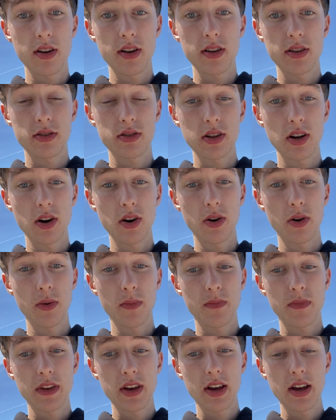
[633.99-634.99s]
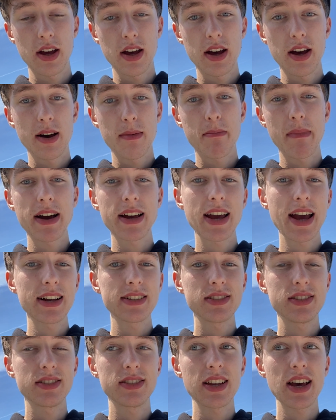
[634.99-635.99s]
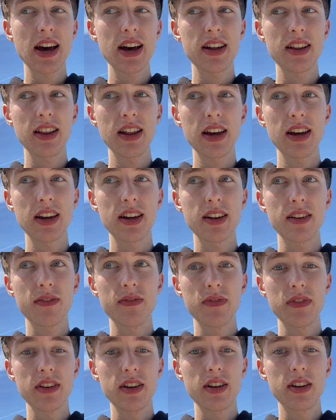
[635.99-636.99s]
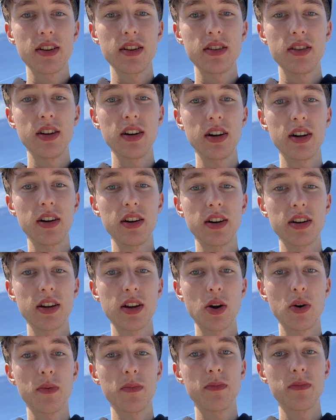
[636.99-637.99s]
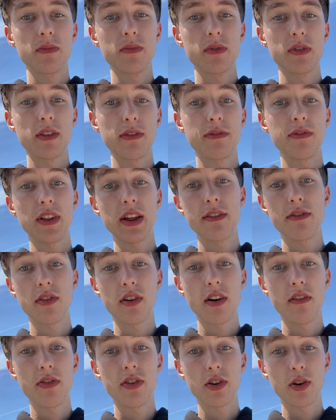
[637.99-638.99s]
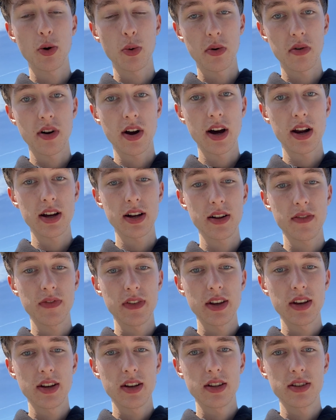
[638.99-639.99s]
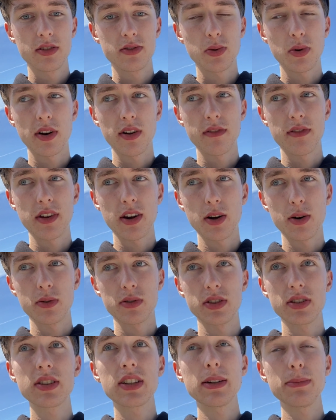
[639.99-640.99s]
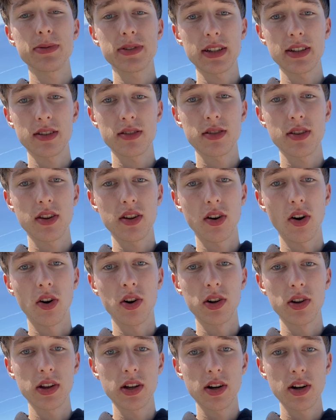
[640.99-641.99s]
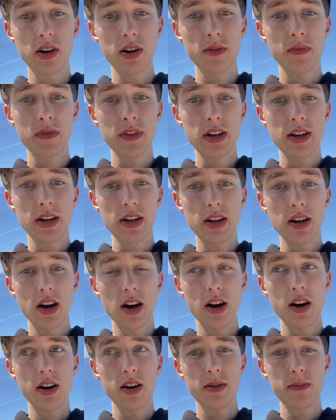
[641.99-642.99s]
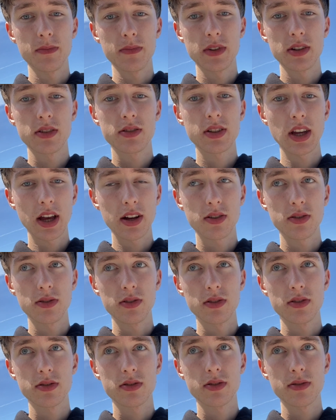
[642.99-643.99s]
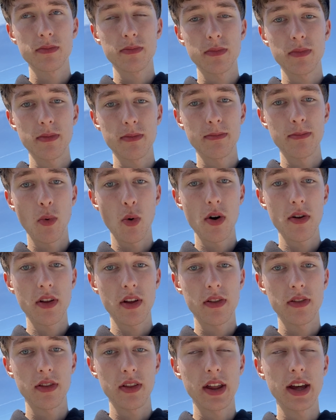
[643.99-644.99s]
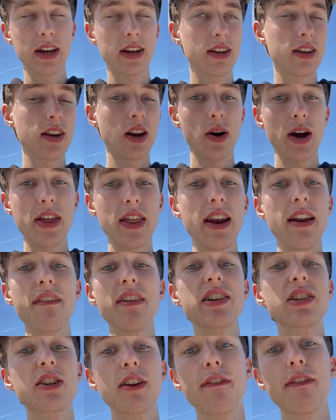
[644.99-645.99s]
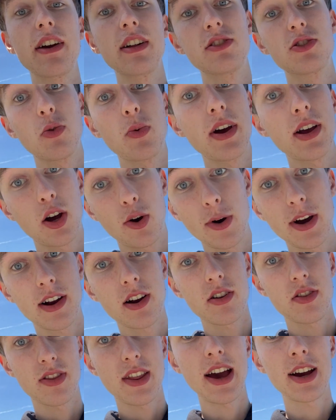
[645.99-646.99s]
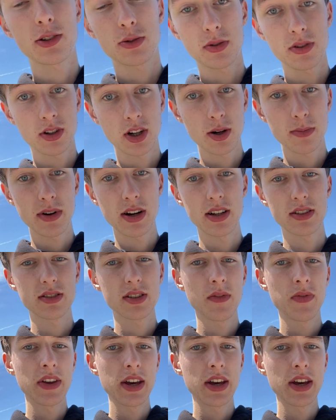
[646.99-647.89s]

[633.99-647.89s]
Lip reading: So my guess is that, like, the flavor of the guarana sort of steeps into the earlier cycles more than, like, and then eventually fades away quicker than the actual yerba does.